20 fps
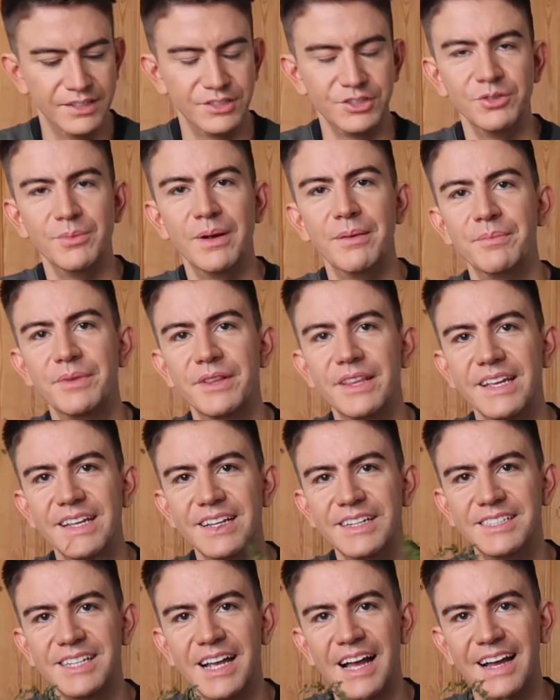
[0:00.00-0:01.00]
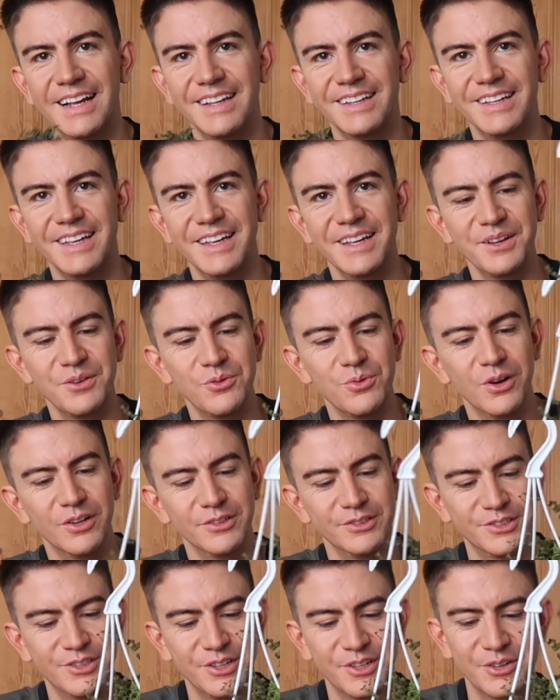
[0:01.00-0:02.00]
Do you remember these hanging
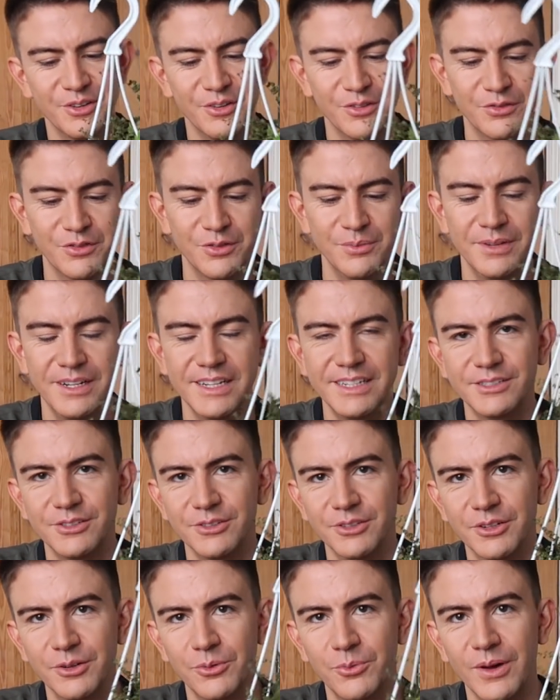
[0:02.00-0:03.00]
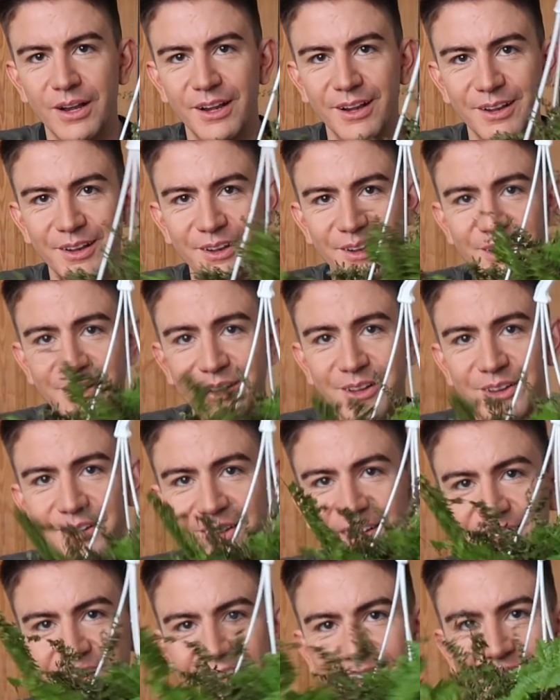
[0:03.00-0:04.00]
ones that I got from Lidl? Well,
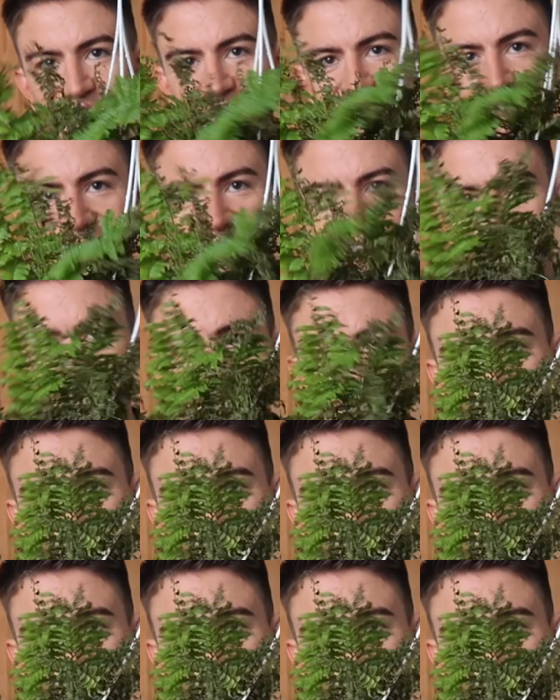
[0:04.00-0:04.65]
look at the